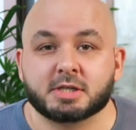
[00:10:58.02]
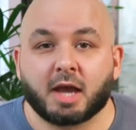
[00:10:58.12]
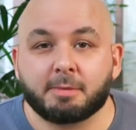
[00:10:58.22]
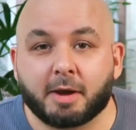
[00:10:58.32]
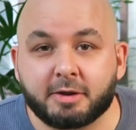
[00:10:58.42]
just
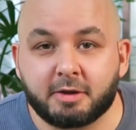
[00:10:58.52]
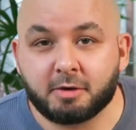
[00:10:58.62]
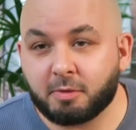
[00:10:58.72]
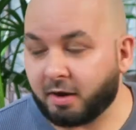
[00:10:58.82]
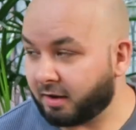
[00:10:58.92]
came out of
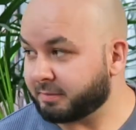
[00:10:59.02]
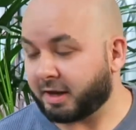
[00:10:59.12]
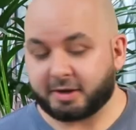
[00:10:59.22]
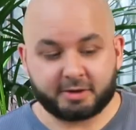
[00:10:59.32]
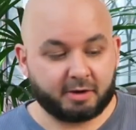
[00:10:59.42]
nowhere. I'm
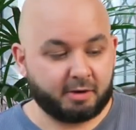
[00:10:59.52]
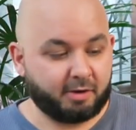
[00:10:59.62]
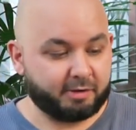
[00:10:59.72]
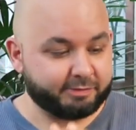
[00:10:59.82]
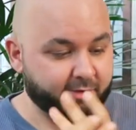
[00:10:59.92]
getting eaten
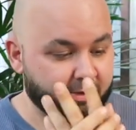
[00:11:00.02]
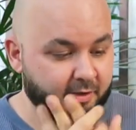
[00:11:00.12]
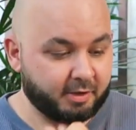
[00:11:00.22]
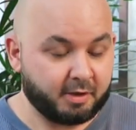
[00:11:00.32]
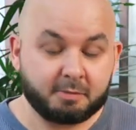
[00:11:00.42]
alive.
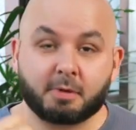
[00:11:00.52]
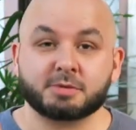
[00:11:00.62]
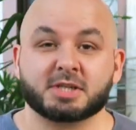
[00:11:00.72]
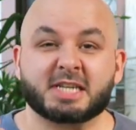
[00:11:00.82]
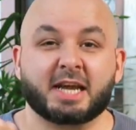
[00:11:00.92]
What
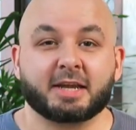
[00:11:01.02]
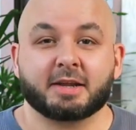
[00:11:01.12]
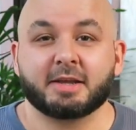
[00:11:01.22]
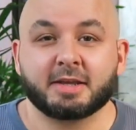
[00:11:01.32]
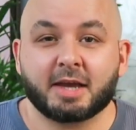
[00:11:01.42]
was I saying?
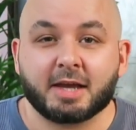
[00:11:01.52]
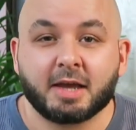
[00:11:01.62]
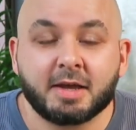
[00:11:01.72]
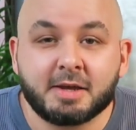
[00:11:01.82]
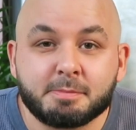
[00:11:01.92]
Yeah,
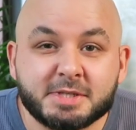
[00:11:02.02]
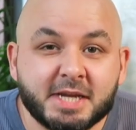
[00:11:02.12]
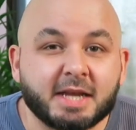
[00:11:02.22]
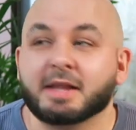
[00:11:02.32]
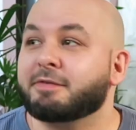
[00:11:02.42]

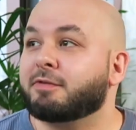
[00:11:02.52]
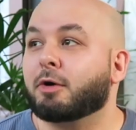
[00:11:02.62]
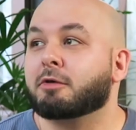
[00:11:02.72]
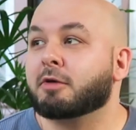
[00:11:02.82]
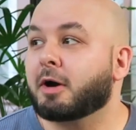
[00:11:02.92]
particularly if
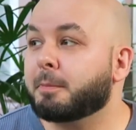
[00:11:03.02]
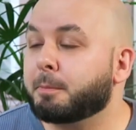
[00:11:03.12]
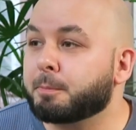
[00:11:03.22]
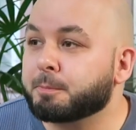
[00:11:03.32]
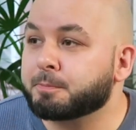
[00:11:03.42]
you're
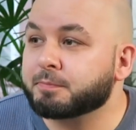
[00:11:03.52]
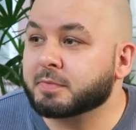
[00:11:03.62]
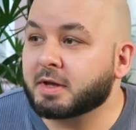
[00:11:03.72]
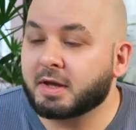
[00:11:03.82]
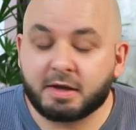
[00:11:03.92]

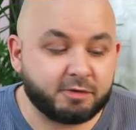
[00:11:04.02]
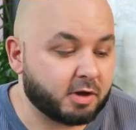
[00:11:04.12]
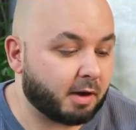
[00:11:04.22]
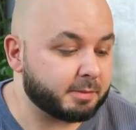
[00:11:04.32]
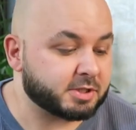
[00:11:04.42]

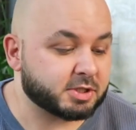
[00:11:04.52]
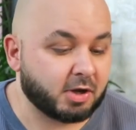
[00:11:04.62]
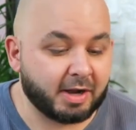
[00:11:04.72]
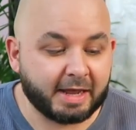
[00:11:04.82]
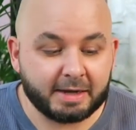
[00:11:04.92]
coming to
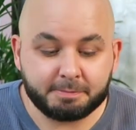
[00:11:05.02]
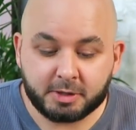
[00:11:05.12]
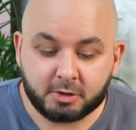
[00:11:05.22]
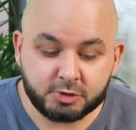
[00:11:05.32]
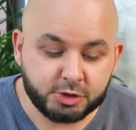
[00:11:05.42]
Thailand
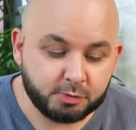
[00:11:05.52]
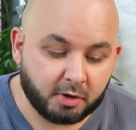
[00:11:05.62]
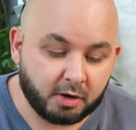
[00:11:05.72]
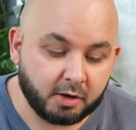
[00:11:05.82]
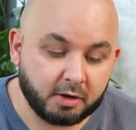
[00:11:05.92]
because you
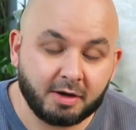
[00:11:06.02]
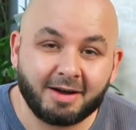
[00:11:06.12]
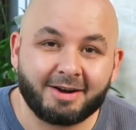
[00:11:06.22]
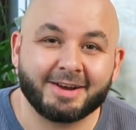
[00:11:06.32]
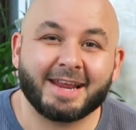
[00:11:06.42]
are
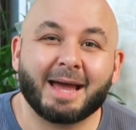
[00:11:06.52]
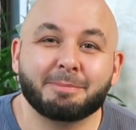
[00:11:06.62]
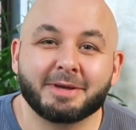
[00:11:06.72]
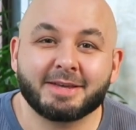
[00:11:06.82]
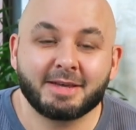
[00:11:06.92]

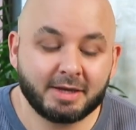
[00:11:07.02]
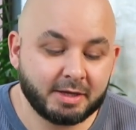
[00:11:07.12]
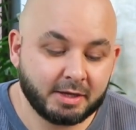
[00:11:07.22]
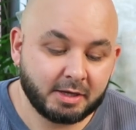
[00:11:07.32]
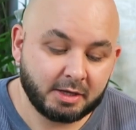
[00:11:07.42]
unhappy.
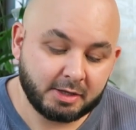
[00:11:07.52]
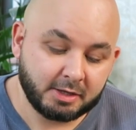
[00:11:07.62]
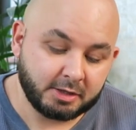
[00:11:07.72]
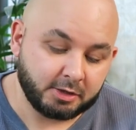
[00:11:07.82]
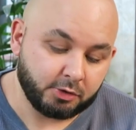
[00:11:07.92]

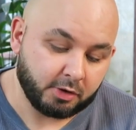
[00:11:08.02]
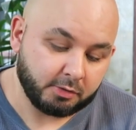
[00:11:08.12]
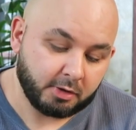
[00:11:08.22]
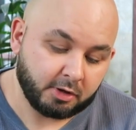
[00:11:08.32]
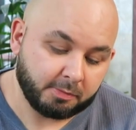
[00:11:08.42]
You
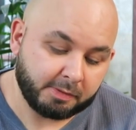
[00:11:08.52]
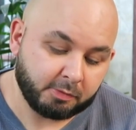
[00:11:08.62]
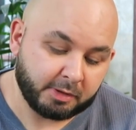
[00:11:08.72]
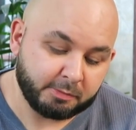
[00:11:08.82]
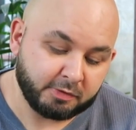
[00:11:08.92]
know, a lot of people
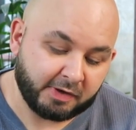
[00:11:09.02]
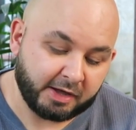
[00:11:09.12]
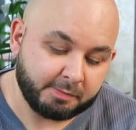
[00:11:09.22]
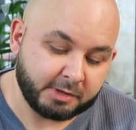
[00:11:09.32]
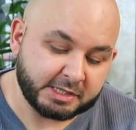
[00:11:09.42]
want to move out
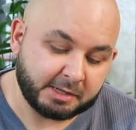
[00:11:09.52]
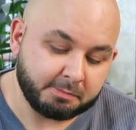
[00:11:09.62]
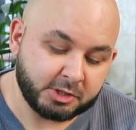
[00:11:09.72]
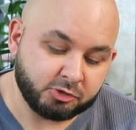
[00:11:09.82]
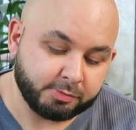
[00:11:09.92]
here because they're
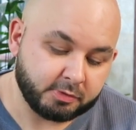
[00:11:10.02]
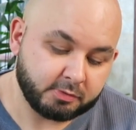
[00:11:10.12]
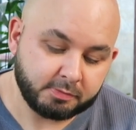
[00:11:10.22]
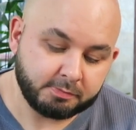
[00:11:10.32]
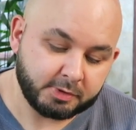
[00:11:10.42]

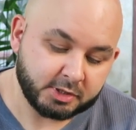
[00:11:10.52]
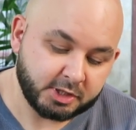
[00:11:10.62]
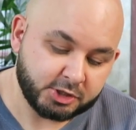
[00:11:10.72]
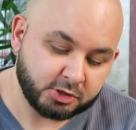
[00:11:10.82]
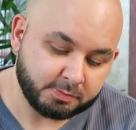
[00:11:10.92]
miserable, because
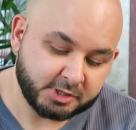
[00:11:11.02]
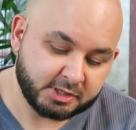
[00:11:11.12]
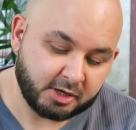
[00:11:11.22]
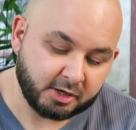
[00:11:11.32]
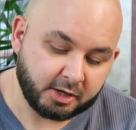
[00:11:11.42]
their jobs
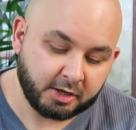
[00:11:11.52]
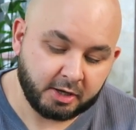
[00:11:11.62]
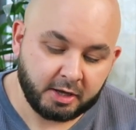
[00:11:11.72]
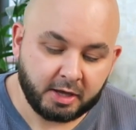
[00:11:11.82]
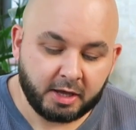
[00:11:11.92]
suck.
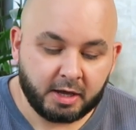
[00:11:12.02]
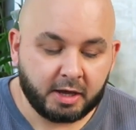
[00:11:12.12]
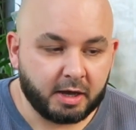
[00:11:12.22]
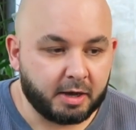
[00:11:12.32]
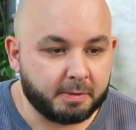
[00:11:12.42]

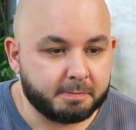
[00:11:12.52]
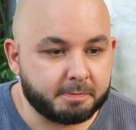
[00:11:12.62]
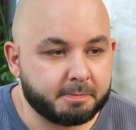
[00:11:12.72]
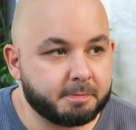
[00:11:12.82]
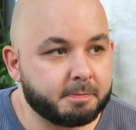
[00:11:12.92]

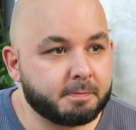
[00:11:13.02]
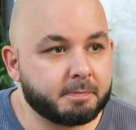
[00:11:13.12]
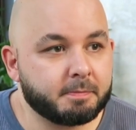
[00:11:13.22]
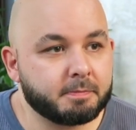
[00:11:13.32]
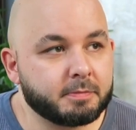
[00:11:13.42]

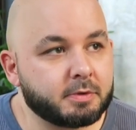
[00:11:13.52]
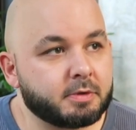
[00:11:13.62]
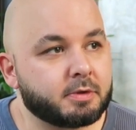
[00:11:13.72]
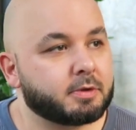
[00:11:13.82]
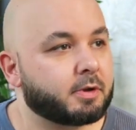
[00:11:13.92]

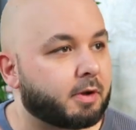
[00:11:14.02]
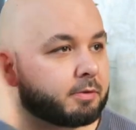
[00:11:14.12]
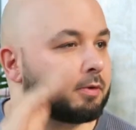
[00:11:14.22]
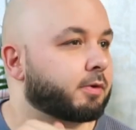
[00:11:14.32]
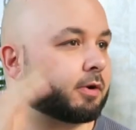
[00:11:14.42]
You know,
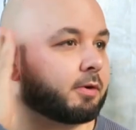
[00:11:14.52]
you